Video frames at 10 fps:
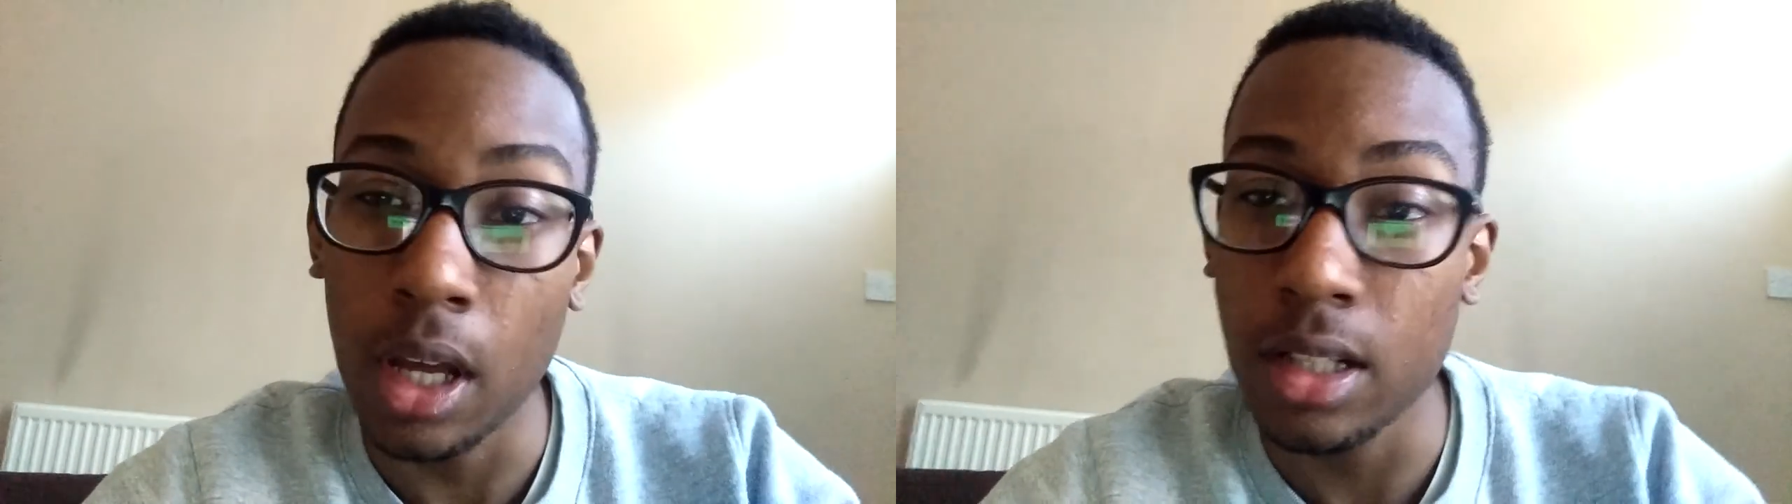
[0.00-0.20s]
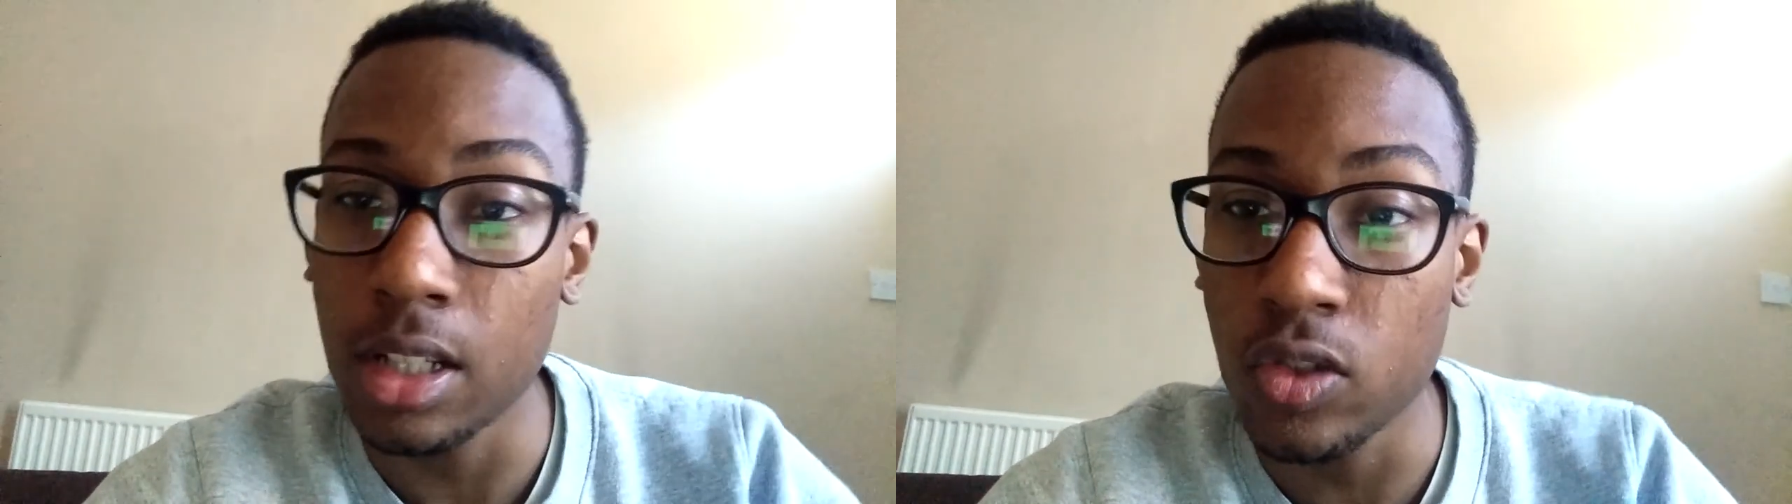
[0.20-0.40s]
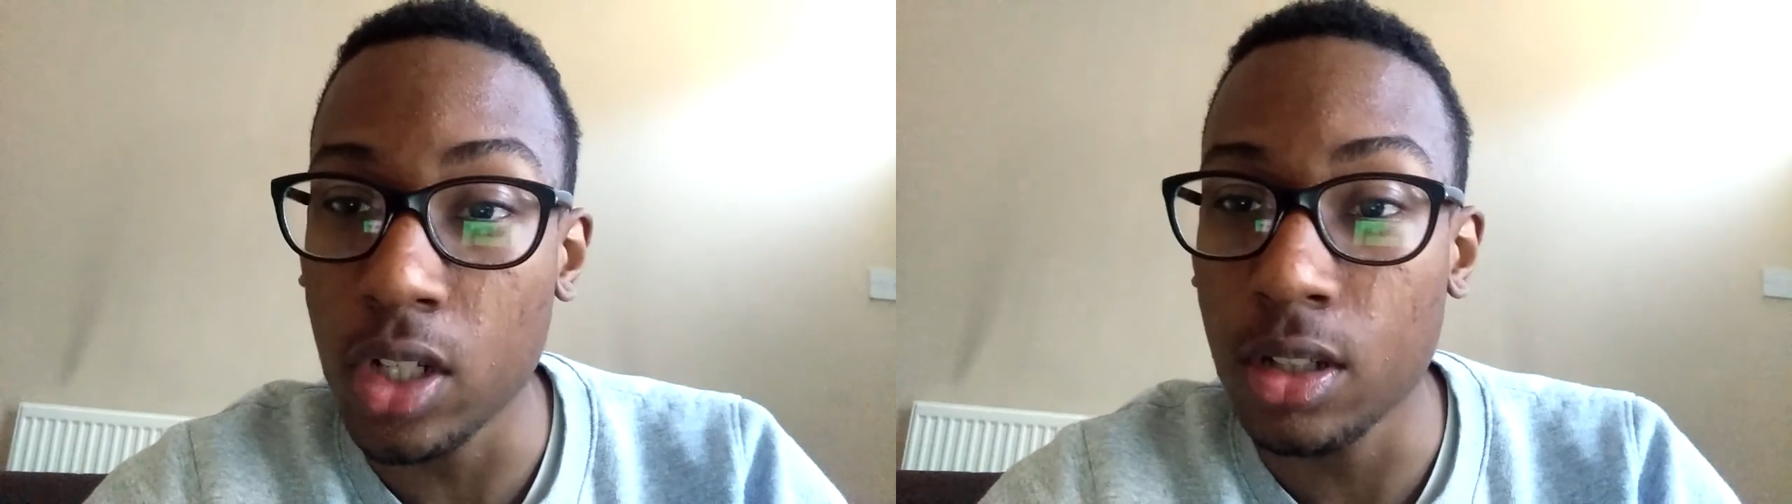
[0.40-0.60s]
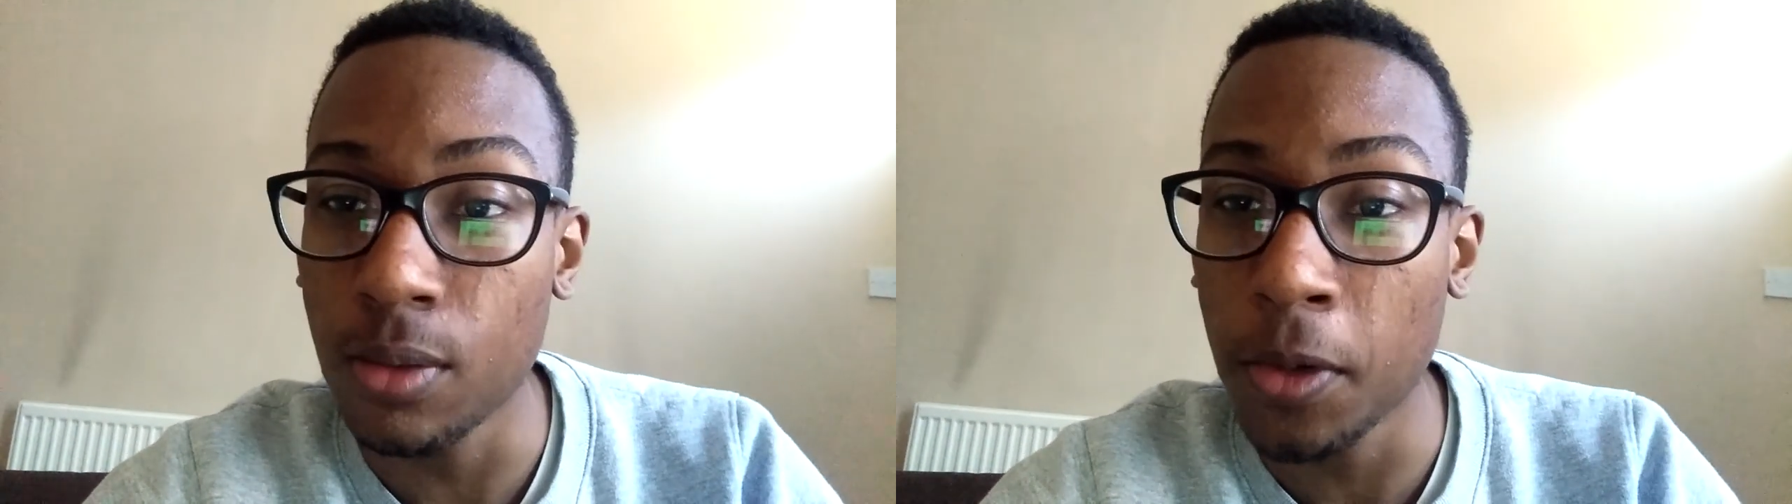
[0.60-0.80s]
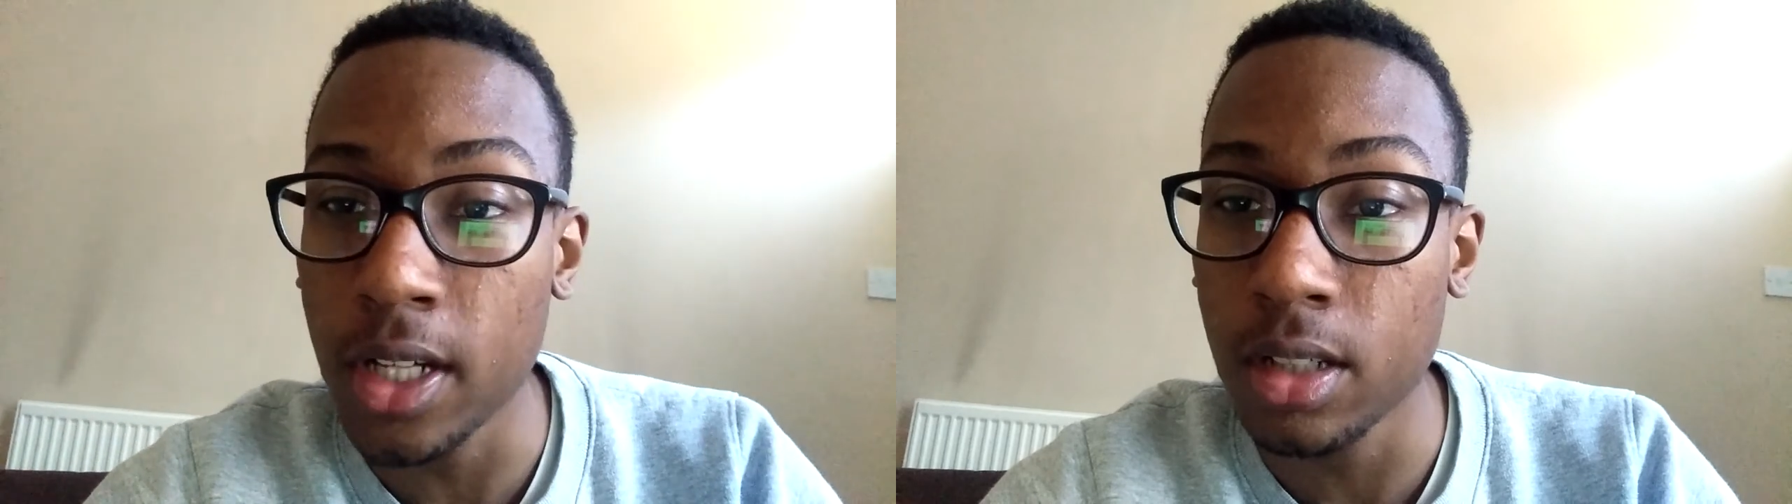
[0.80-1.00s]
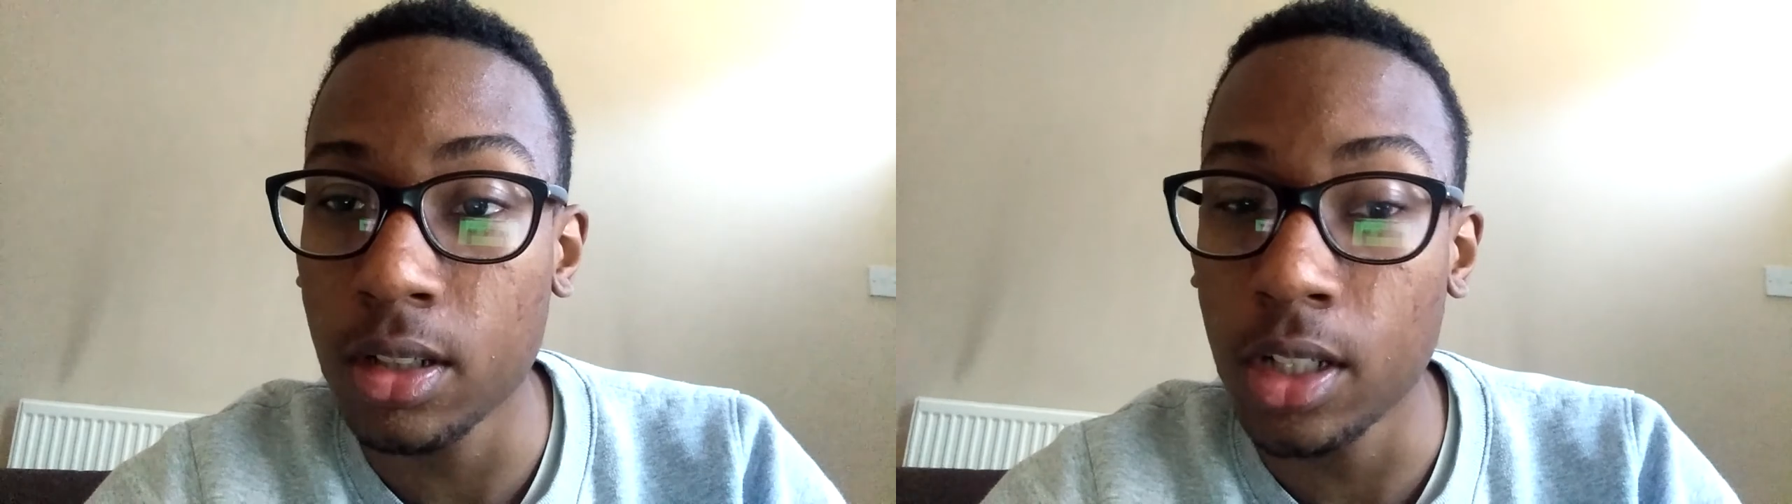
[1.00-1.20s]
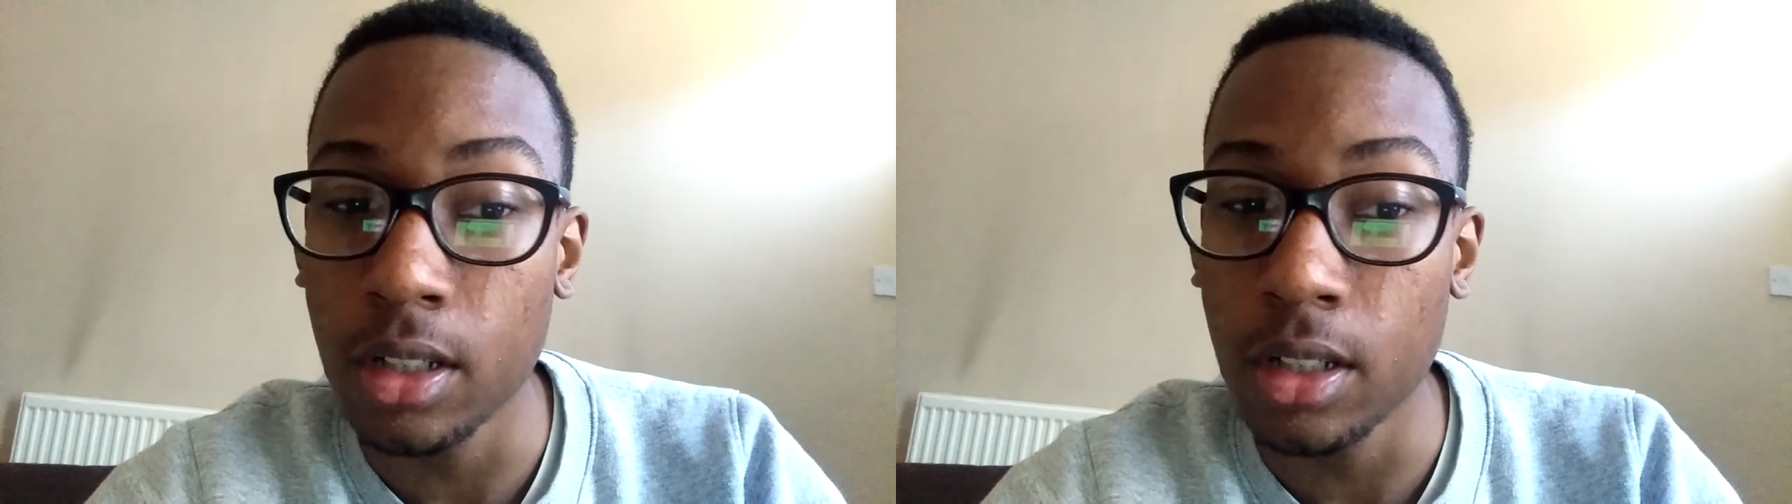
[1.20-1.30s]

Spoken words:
has an interest in fashion